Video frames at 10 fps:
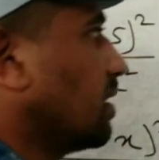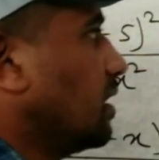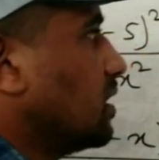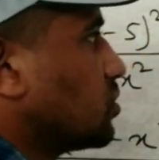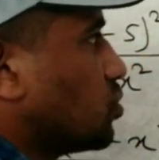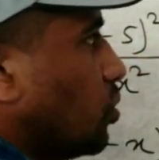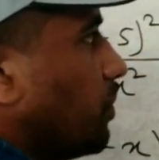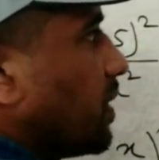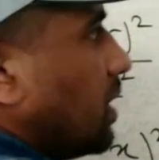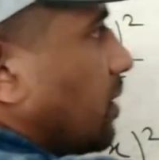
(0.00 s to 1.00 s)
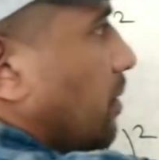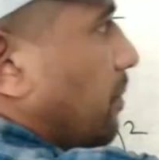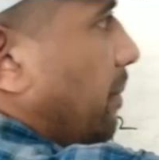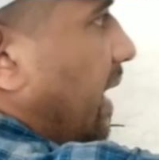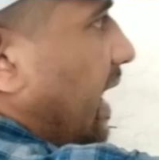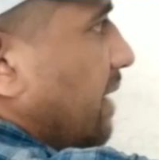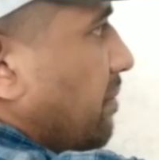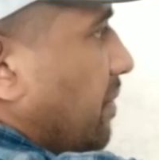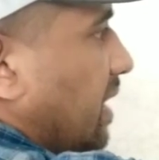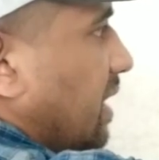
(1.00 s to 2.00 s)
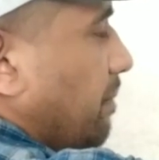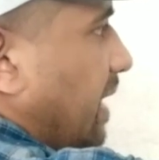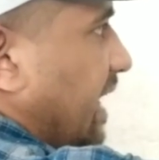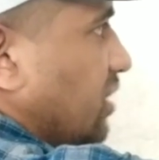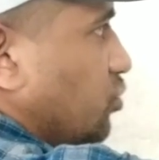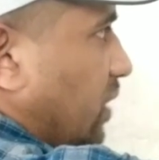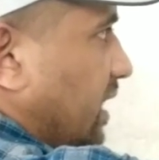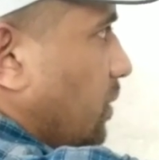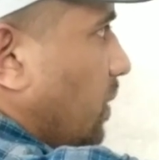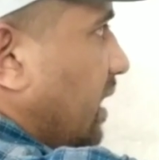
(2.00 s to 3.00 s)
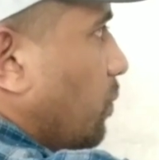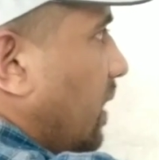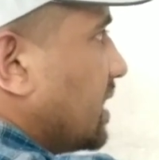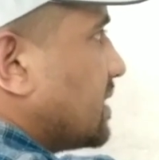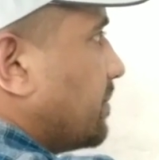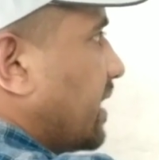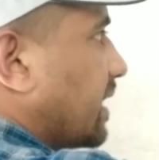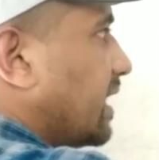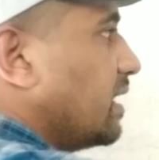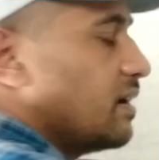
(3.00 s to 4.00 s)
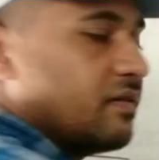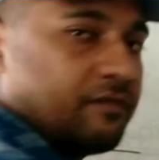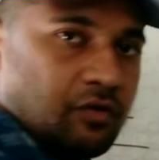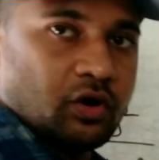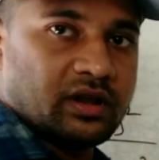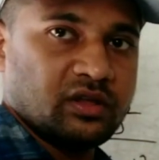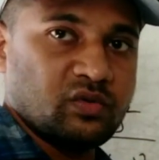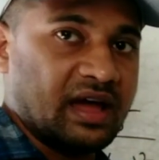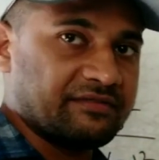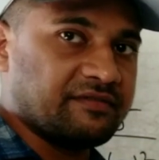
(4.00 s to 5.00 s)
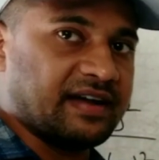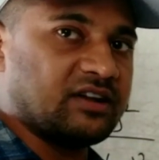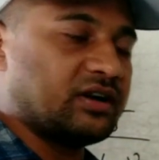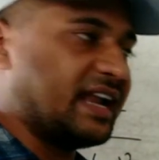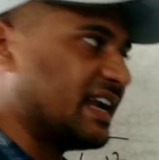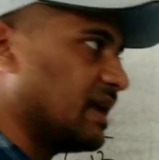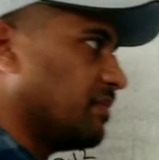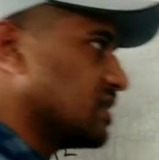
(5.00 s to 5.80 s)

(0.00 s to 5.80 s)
So by multiplying 21 while subtracting 4, you have to find out that numbers.